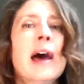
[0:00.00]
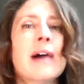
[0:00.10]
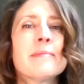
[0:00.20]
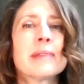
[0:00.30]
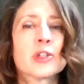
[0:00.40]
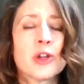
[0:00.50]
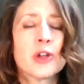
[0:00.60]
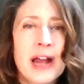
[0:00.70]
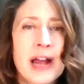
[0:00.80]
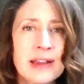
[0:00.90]
make sure you're
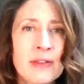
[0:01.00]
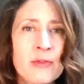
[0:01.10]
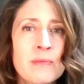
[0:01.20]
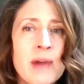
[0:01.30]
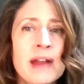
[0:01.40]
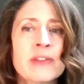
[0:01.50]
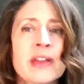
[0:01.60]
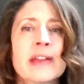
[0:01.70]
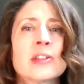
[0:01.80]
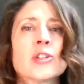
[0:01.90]
asking for
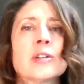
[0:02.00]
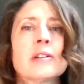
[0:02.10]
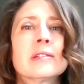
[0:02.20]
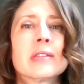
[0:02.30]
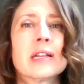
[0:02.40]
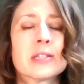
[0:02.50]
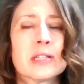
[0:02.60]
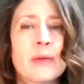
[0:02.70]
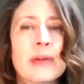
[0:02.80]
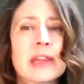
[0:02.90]
modifications and
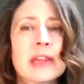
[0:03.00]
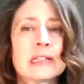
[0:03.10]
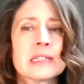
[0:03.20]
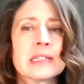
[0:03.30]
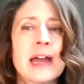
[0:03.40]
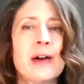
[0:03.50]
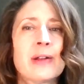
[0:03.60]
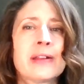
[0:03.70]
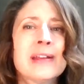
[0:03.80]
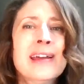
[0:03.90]
slowing things
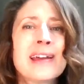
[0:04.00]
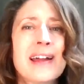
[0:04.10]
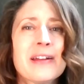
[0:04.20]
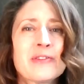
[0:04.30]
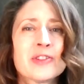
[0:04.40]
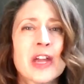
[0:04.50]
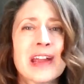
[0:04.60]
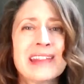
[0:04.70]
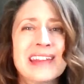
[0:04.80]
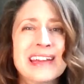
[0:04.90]
down and kind of
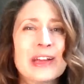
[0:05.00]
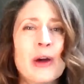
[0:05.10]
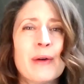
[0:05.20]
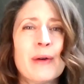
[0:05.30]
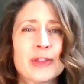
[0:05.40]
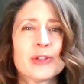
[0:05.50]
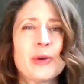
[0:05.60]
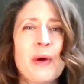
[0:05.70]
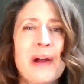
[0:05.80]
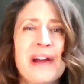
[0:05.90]
checking the ego at the
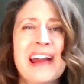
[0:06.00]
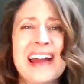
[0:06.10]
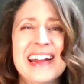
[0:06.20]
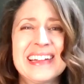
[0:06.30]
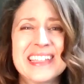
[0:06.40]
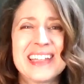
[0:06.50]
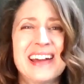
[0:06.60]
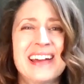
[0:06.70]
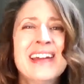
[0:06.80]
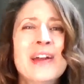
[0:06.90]
door and
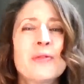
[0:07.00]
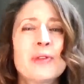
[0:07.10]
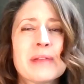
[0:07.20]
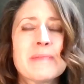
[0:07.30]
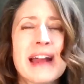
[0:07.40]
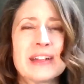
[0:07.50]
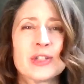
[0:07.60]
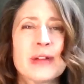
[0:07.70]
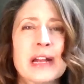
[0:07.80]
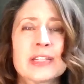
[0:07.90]
really
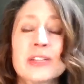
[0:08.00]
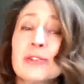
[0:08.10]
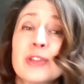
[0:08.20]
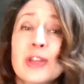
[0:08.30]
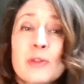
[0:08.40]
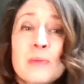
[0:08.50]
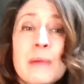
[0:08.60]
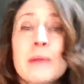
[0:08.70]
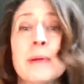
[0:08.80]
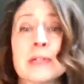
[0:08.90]
mastering it so that you'll be
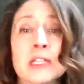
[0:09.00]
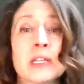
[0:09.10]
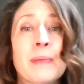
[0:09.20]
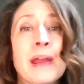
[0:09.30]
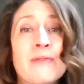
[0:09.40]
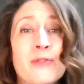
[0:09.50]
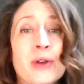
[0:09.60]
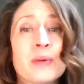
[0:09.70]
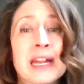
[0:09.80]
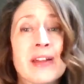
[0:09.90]
able to participate for
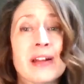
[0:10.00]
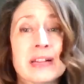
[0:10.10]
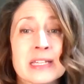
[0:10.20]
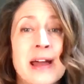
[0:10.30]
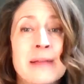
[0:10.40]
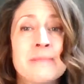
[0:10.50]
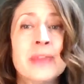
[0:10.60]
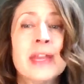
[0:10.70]
a really long time.